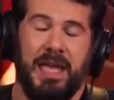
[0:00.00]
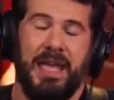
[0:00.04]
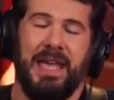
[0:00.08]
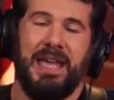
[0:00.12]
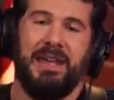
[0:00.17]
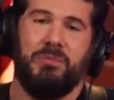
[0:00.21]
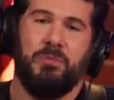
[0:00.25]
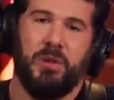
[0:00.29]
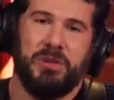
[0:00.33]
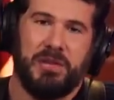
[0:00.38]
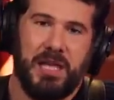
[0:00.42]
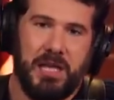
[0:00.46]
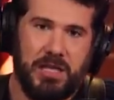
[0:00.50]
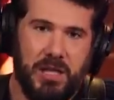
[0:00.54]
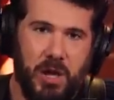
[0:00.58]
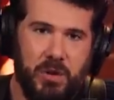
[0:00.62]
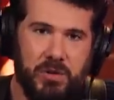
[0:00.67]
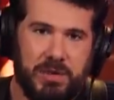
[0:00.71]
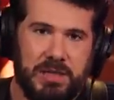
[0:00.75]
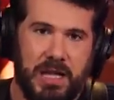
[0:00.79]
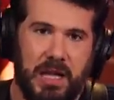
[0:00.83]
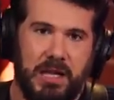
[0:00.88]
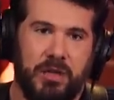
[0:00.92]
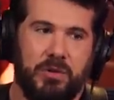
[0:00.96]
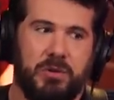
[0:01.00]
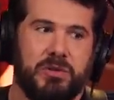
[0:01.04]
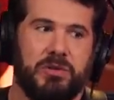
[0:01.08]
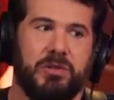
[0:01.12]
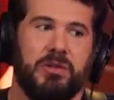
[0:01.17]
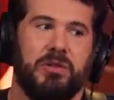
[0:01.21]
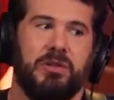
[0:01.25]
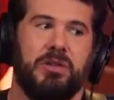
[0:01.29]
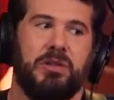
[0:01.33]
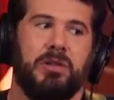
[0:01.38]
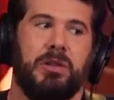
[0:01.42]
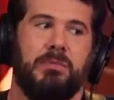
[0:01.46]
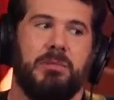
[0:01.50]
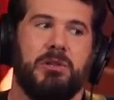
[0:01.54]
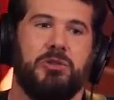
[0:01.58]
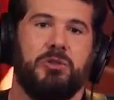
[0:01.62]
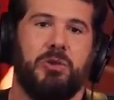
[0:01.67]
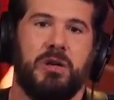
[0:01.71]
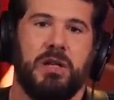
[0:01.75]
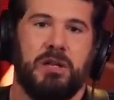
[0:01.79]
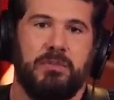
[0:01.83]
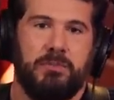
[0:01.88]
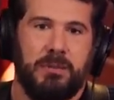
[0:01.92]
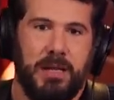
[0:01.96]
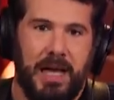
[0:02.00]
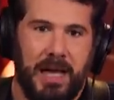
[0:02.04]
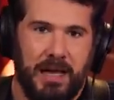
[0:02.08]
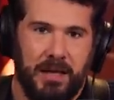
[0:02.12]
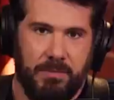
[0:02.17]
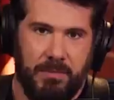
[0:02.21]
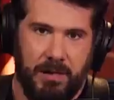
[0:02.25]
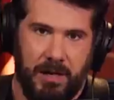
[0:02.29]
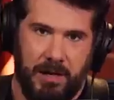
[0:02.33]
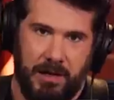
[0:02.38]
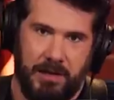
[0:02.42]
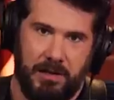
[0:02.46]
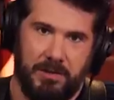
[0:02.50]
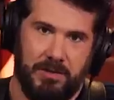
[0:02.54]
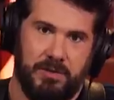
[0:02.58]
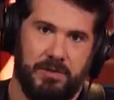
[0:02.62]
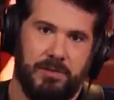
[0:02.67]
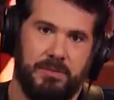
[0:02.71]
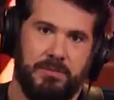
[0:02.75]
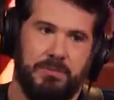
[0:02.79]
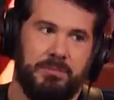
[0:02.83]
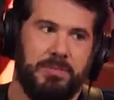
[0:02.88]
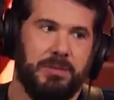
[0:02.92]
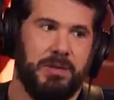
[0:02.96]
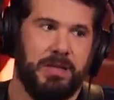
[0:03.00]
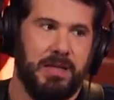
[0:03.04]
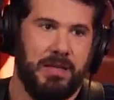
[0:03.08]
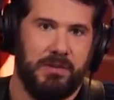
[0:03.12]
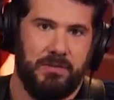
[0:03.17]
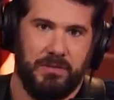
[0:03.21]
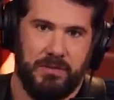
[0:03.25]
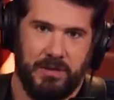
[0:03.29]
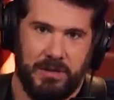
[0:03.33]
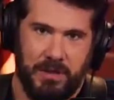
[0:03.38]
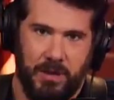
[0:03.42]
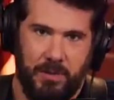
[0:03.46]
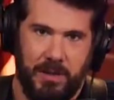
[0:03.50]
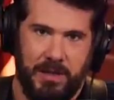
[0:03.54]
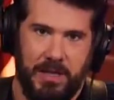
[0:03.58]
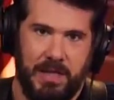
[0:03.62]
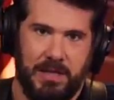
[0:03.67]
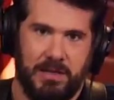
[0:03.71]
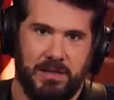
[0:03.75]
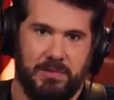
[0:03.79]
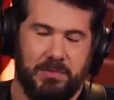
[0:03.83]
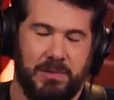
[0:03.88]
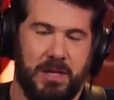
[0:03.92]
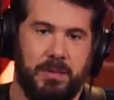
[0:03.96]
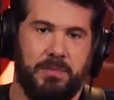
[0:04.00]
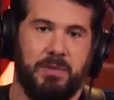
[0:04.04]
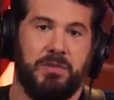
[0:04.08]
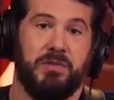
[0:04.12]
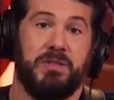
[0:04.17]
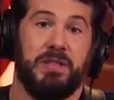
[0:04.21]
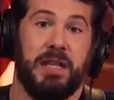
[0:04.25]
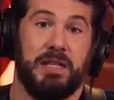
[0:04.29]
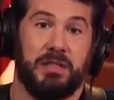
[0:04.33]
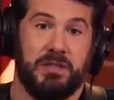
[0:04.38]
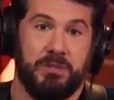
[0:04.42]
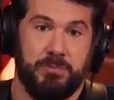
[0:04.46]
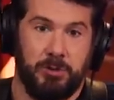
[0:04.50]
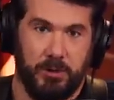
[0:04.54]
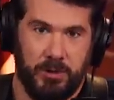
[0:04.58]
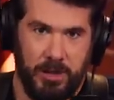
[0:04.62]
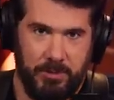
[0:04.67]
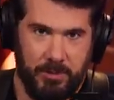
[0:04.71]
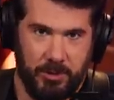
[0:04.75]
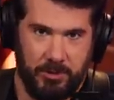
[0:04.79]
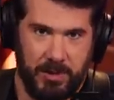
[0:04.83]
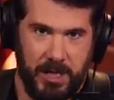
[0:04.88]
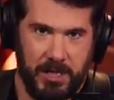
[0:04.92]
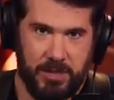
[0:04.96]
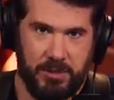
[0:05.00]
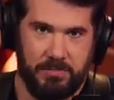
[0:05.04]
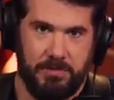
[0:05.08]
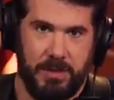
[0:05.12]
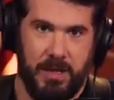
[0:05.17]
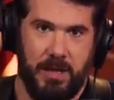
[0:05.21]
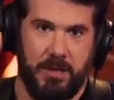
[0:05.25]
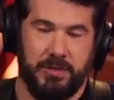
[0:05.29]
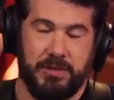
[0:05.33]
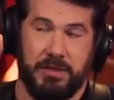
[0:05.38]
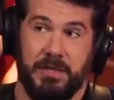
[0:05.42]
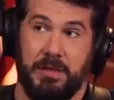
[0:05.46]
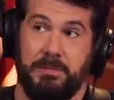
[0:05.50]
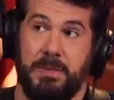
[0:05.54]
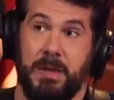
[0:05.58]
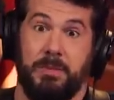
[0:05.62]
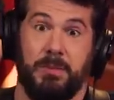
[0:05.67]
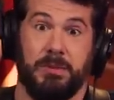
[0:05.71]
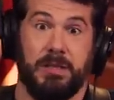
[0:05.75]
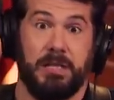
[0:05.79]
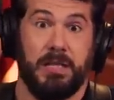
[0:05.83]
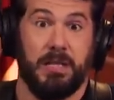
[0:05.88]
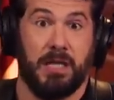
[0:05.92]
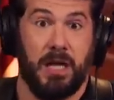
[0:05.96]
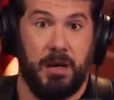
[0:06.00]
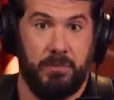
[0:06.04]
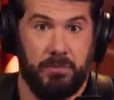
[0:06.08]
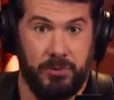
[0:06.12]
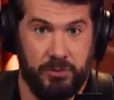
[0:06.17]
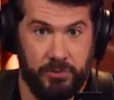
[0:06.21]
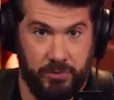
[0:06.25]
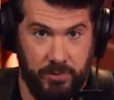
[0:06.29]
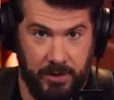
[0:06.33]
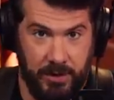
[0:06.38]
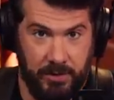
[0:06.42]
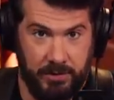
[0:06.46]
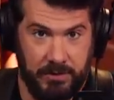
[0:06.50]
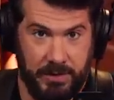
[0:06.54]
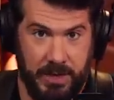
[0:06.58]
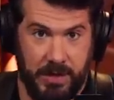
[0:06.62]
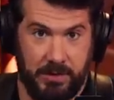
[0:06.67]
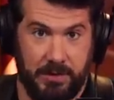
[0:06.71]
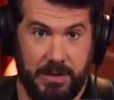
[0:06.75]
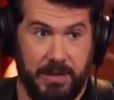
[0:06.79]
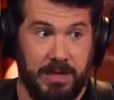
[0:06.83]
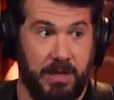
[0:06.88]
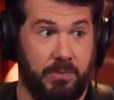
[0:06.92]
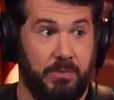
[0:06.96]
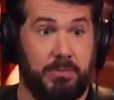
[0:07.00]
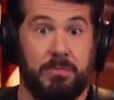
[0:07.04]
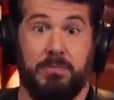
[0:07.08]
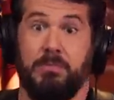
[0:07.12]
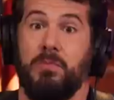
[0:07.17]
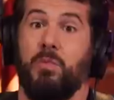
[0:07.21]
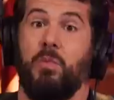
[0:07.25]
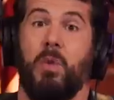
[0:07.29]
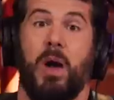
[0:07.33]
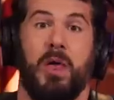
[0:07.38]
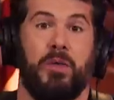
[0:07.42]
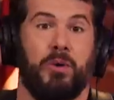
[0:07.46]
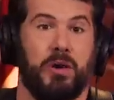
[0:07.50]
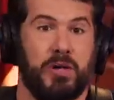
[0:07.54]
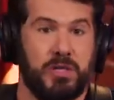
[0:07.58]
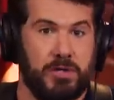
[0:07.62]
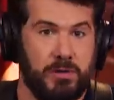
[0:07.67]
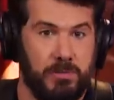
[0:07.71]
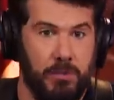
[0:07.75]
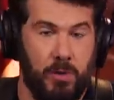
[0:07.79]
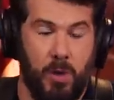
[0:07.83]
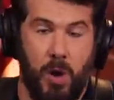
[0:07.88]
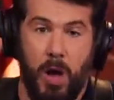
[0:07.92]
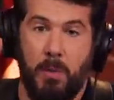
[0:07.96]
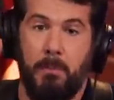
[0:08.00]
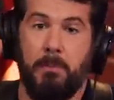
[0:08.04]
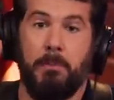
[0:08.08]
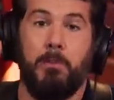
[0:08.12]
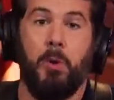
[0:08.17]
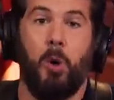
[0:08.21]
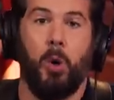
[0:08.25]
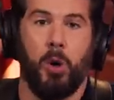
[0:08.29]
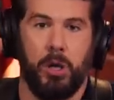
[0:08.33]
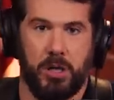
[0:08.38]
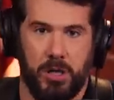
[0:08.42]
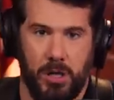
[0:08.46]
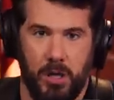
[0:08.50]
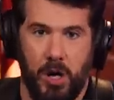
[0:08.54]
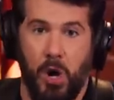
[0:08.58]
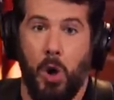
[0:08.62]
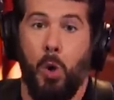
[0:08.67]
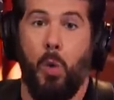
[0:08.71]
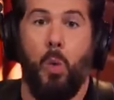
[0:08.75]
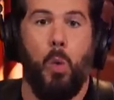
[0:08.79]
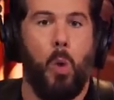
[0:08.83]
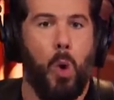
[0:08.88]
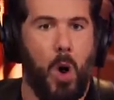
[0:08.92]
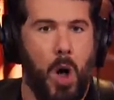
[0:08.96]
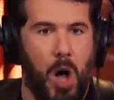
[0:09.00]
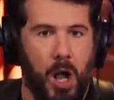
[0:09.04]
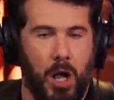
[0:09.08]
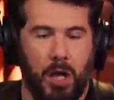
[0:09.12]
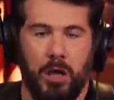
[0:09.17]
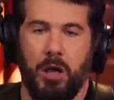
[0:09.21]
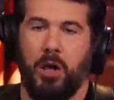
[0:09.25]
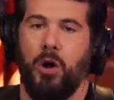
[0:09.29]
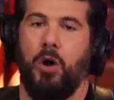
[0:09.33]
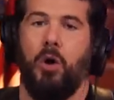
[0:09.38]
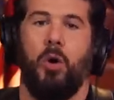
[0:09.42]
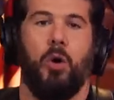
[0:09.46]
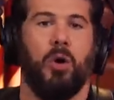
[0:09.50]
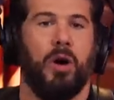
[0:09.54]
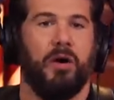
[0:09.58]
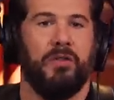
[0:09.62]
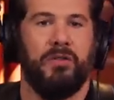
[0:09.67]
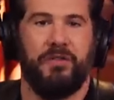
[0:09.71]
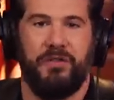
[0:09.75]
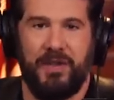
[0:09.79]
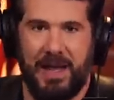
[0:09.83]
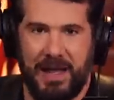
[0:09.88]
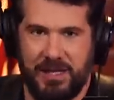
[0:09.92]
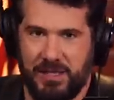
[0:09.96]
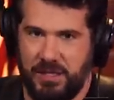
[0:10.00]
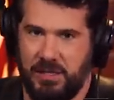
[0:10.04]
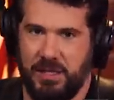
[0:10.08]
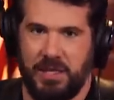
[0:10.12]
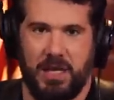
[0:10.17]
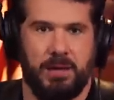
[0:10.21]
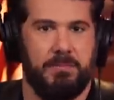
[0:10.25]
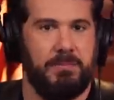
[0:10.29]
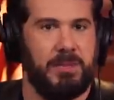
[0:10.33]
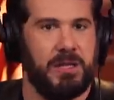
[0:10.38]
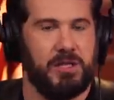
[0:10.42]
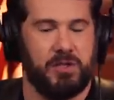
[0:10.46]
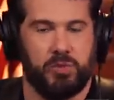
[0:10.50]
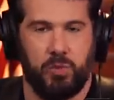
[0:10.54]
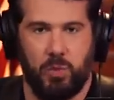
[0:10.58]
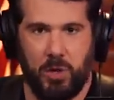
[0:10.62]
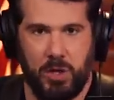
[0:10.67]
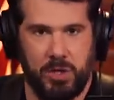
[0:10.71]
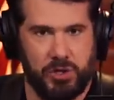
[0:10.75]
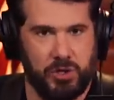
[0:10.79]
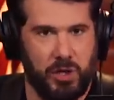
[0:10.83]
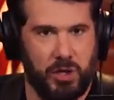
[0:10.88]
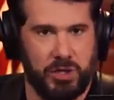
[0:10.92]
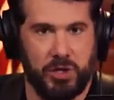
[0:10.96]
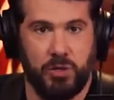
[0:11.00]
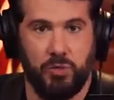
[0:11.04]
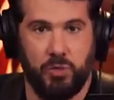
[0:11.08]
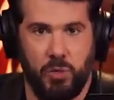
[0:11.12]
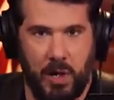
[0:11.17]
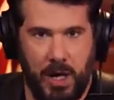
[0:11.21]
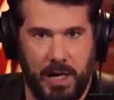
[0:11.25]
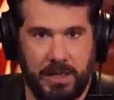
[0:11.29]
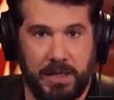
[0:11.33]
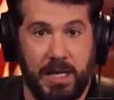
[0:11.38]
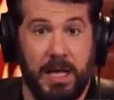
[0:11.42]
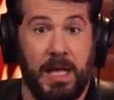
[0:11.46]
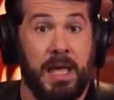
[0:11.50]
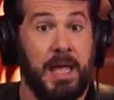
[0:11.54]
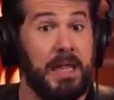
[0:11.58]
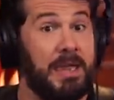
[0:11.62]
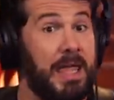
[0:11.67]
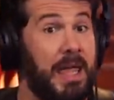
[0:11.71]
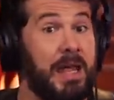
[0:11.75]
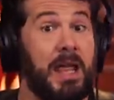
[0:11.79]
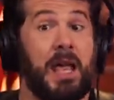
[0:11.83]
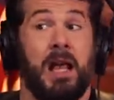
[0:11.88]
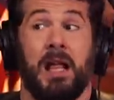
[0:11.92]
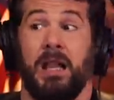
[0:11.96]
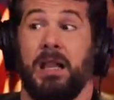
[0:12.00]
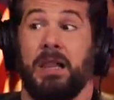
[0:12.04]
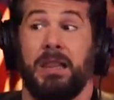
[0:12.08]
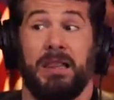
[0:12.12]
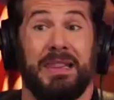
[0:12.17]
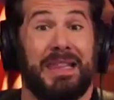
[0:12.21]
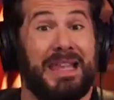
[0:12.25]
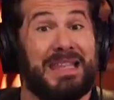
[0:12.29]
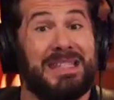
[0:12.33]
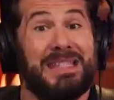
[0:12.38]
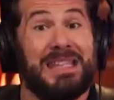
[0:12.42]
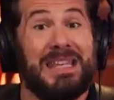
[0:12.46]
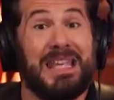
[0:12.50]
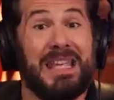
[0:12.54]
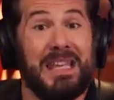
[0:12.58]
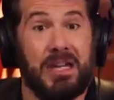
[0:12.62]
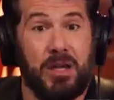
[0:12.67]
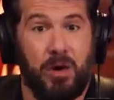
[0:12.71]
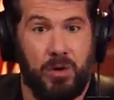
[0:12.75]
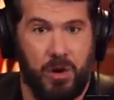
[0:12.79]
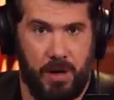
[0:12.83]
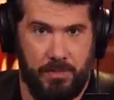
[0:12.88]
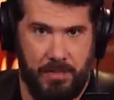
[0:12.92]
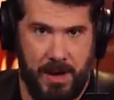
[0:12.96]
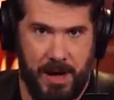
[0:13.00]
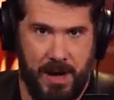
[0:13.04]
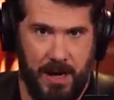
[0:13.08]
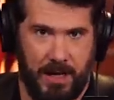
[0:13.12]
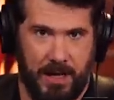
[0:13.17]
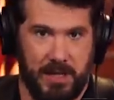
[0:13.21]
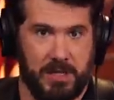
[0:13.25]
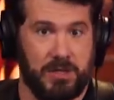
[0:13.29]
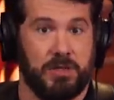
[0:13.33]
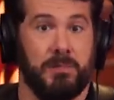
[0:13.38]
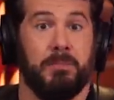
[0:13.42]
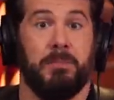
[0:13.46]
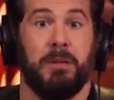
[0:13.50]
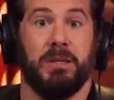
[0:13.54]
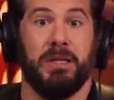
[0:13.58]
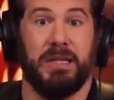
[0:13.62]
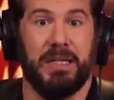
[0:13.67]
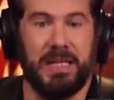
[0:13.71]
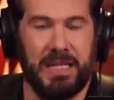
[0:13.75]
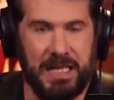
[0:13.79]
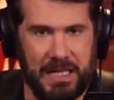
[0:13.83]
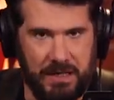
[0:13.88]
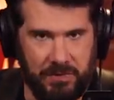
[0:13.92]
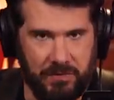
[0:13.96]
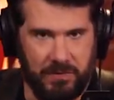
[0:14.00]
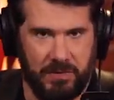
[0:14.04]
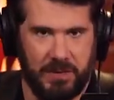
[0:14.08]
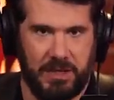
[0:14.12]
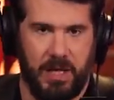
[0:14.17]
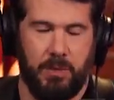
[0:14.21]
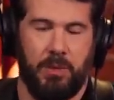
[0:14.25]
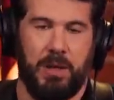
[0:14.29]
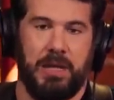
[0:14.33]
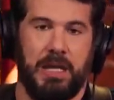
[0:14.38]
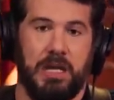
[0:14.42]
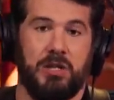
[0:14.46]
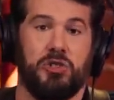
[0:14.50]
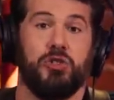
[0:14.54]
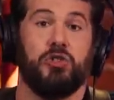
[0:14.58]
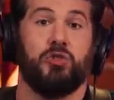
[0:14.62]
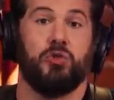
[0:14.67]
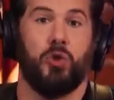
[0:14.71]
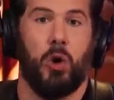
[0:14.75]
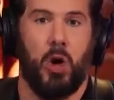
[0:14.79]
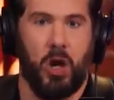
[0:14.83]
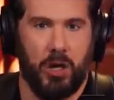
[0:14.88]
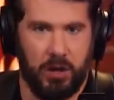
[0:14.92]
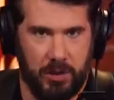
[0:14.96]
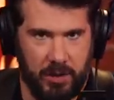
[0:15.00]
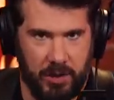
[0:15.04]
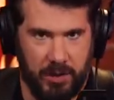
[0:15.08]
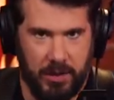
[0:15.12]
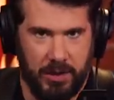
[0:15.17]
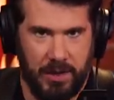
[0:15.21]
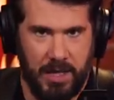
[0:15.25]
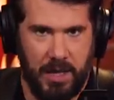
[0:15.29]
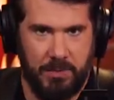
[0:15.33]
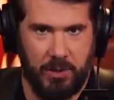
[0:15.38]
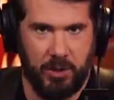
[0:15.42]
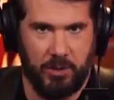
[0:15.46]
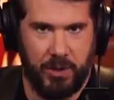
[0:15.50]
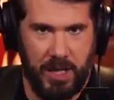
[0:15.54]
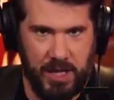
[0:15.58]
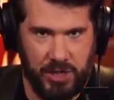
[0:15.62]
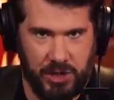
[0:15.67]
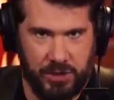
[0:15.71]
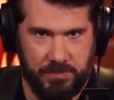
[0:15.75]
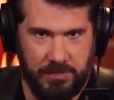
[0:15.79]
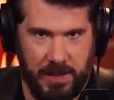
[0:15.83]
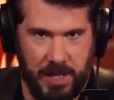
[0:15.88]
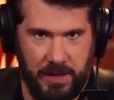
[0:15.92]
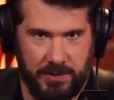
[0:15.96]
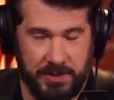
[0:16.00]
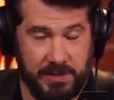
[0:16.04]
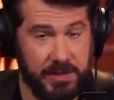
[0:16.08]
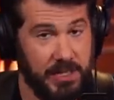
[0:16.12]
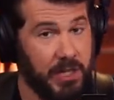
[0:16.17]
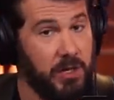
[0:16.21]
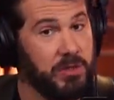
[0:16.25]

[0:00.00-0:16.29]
And what they don't tell you is the majority of black Americans believe that we need some type of sensible immigration policy, that people need to come through here legally, that whether it's a border wall or a fence, you can mince words all you want, that Latino Americans believe that we need stronger immigration policies.